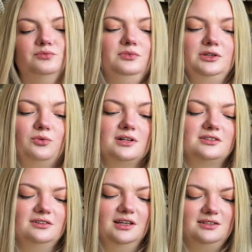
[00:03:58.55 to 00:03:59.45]
it
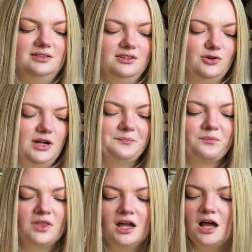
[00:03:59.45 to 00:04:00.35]
wasn't necessary.
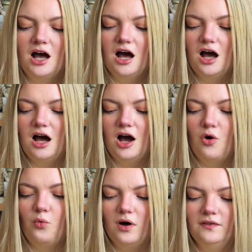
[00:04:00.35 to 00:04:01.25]

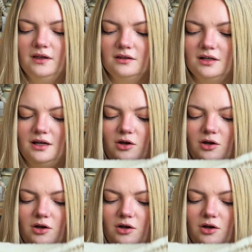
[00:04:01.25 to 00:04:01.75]
One thing that I